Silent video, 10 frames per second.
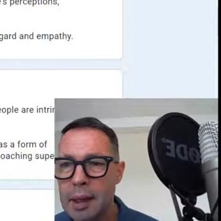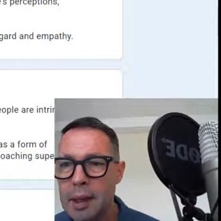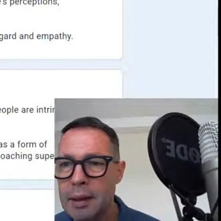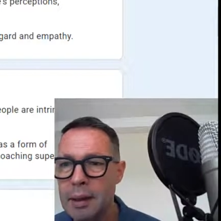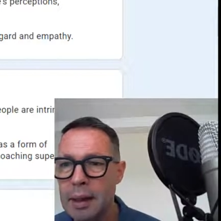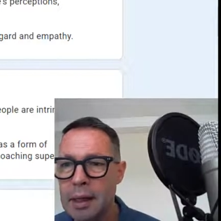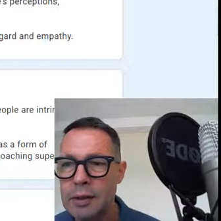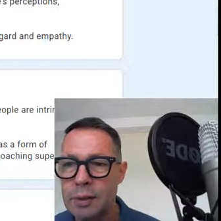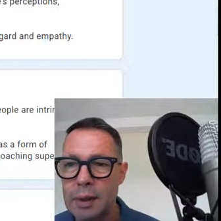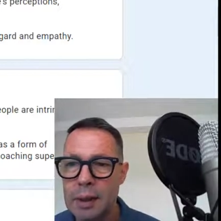And then the
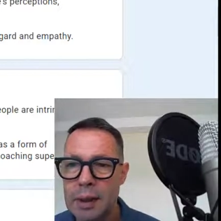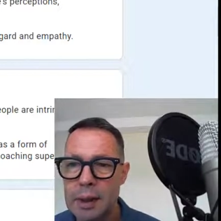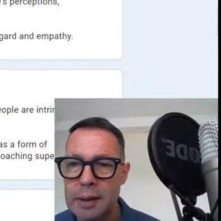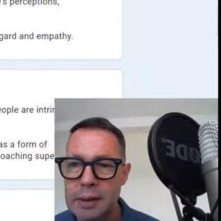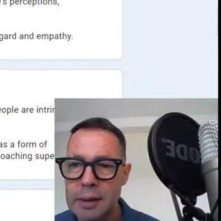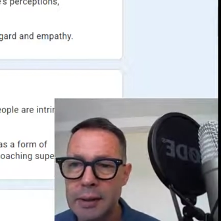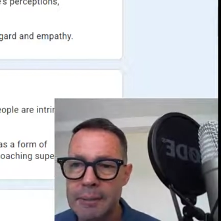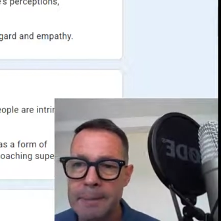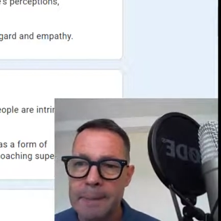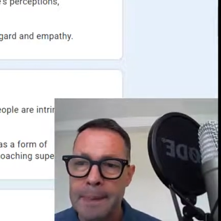last one is
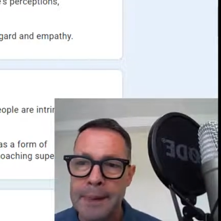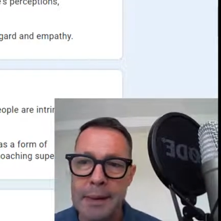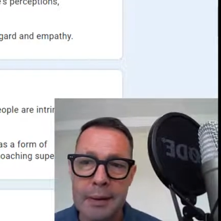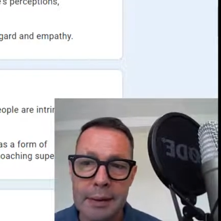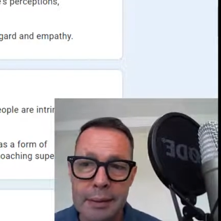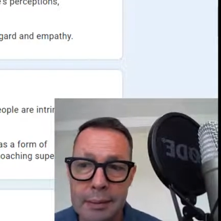the